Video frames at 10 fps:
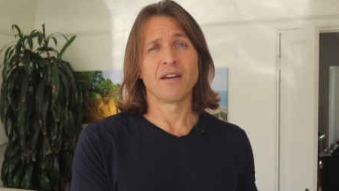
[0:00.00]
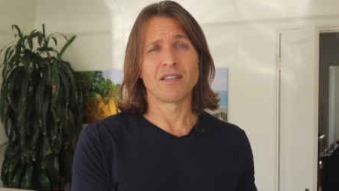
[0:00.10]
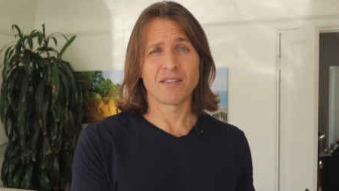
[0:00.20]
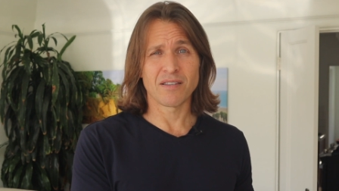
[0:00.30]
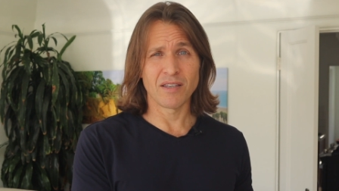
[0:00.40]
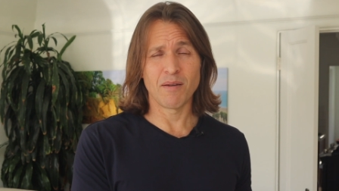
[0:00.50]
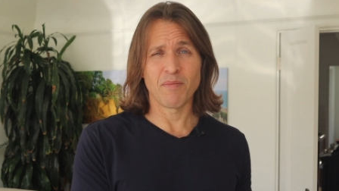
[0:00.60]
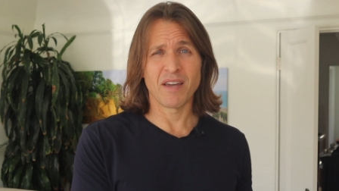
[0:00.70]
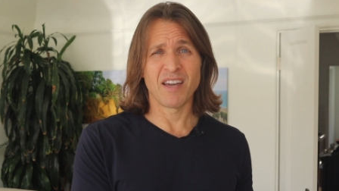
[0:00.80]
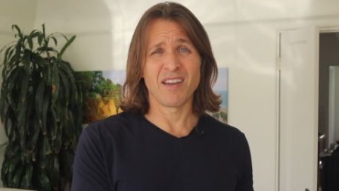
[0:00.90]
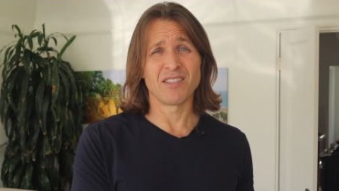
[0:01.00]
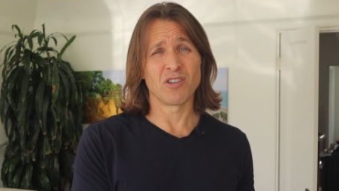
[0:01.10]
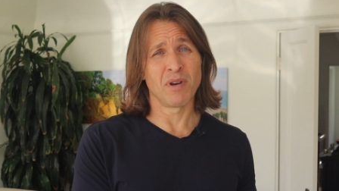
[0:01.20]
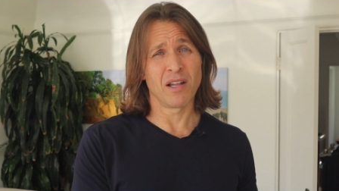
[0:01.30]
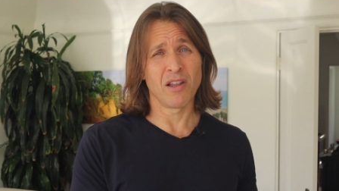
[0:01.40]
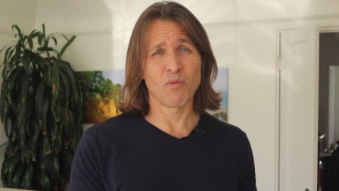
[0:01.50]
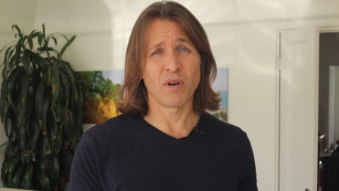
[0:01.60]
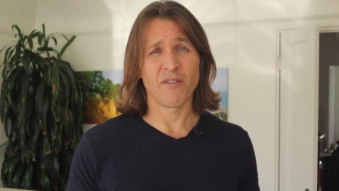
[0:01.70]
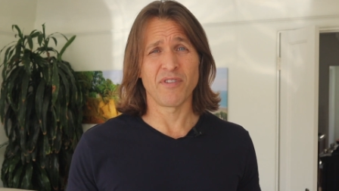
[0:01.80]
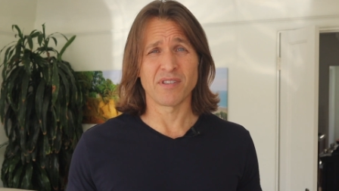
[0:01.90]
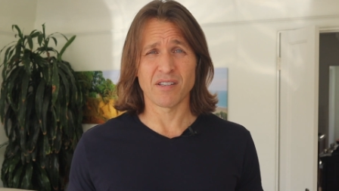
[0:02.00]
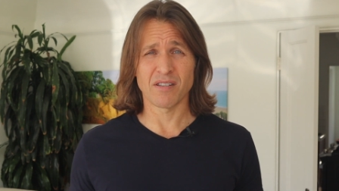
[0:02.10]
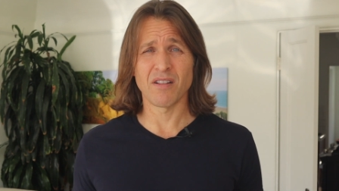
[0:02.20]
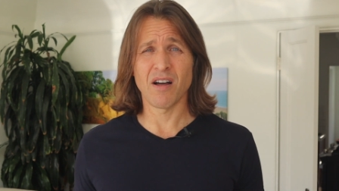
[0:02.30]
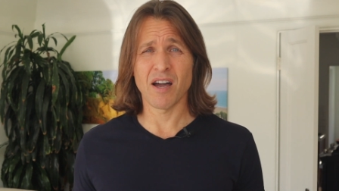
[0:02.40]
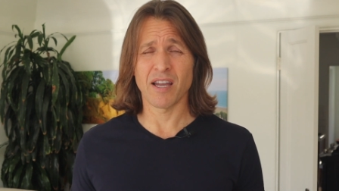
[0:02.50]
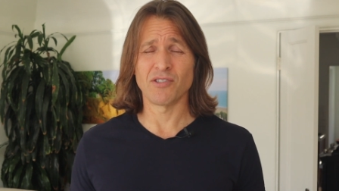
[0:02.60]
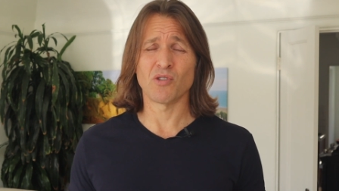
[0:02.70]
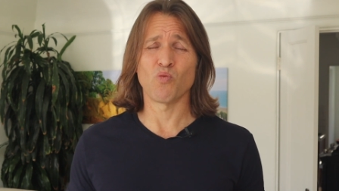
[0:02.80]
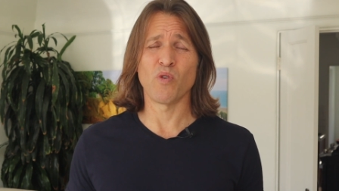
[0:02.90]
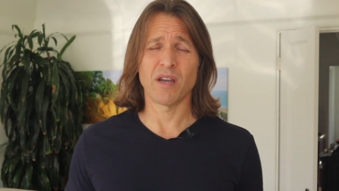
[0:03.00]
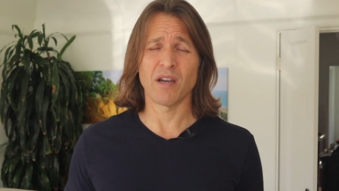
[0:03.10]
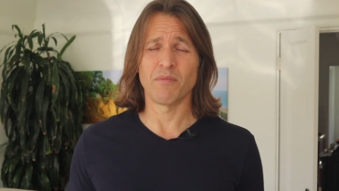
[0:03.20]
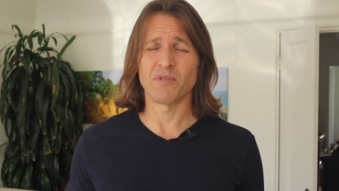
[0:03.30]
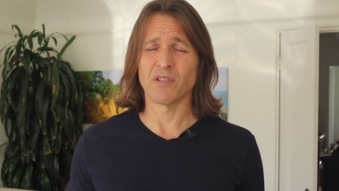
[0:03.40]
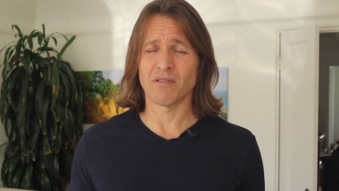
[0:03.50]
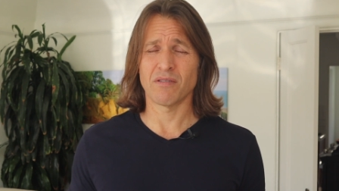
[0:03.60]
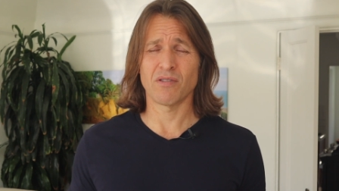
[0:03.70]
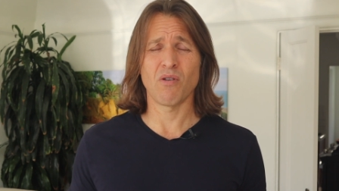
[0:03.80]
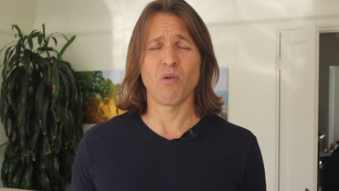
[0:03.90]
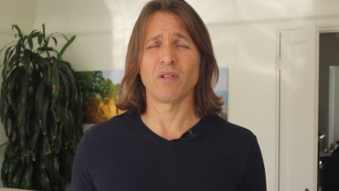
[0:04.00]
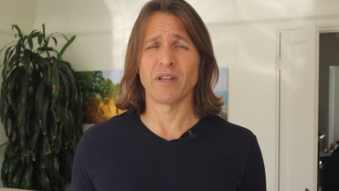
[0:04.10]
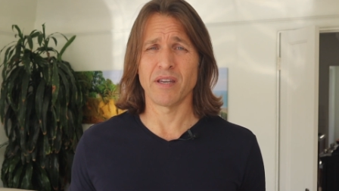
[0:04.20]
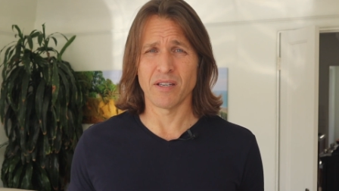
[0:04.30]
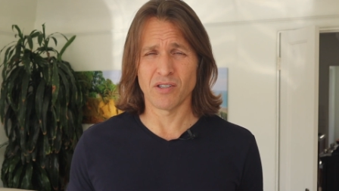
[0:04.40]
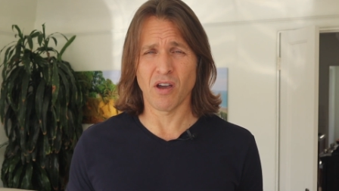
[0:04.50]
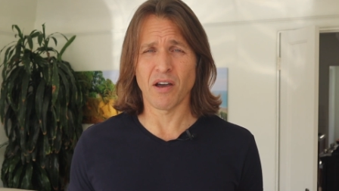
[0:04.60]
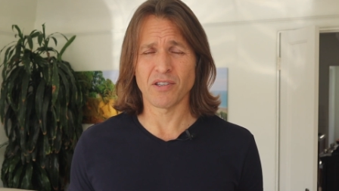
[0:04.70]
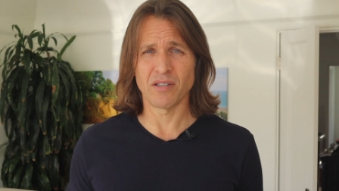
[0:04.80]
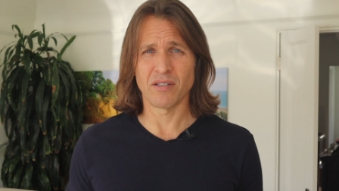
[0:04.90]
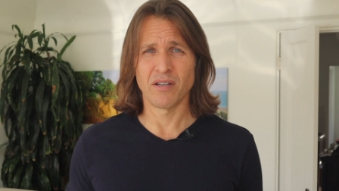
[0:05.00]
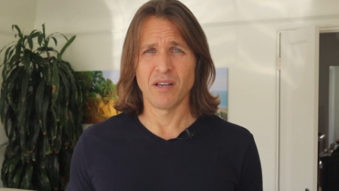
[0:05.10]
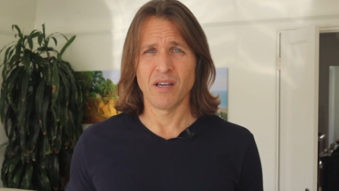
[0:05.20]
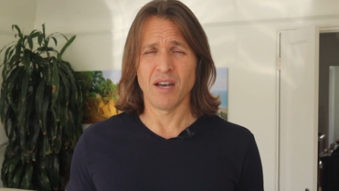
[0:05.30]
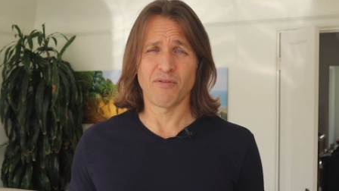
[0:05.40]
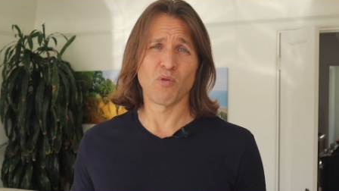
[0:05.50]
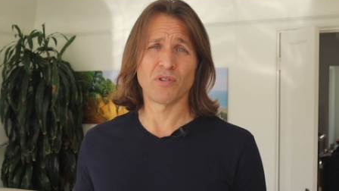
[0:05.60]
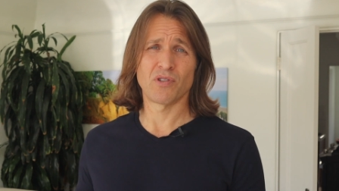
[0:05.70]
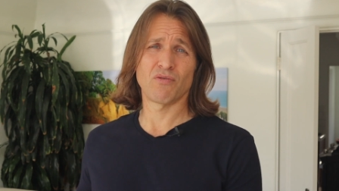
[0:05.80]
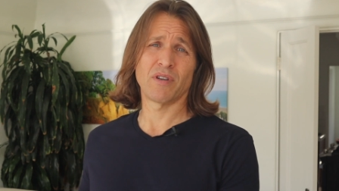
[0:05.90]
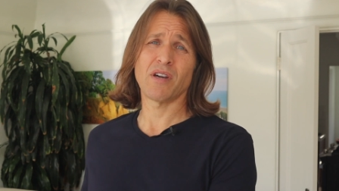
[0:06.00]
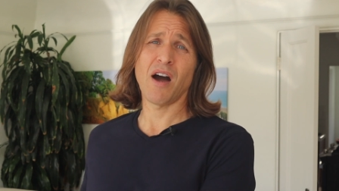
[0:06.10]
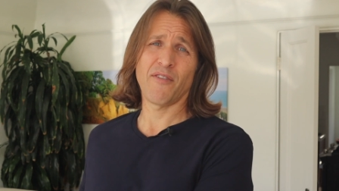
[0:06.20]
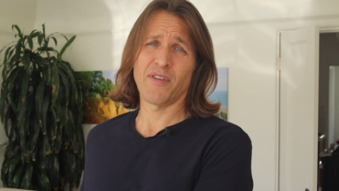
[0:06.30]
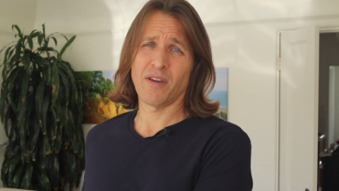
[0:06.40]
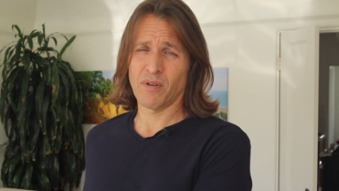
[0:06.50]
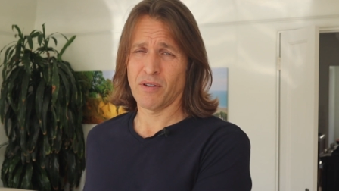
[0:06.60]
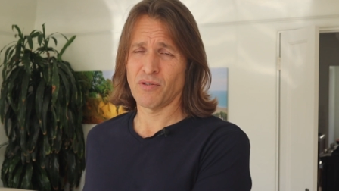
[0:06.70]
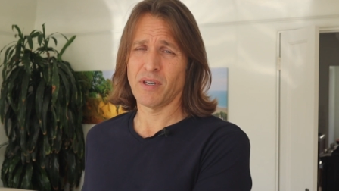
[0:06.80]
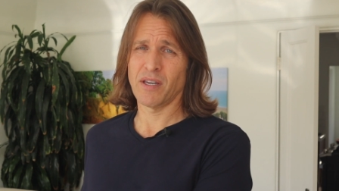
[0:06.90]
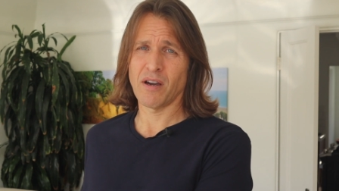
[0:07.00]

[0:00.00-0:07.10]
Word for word: sleep until my alarm went off at 6 o'clock, and just wake up just totally exhausted. And of course, drink coffee when I was drinking